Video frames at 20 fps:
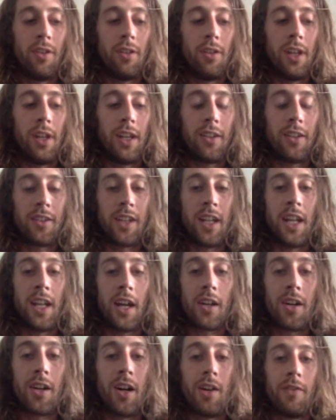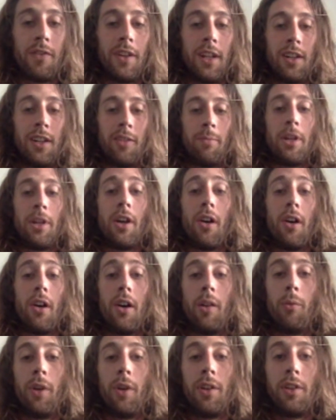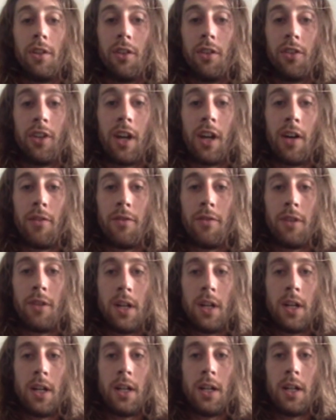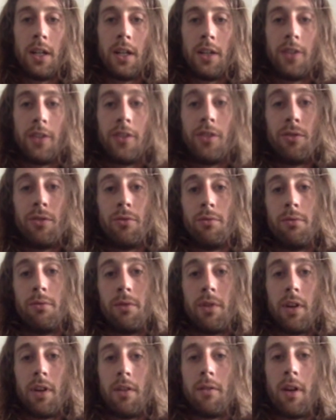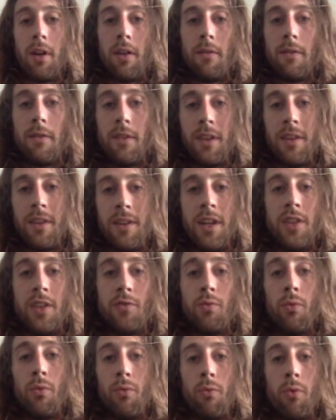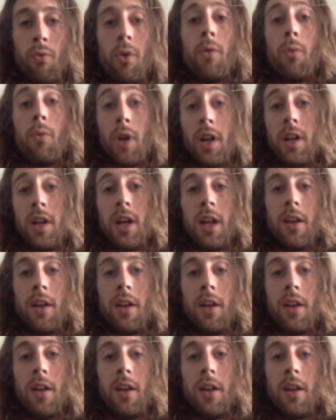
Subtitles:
extend that confidence beyond yourself to each one another.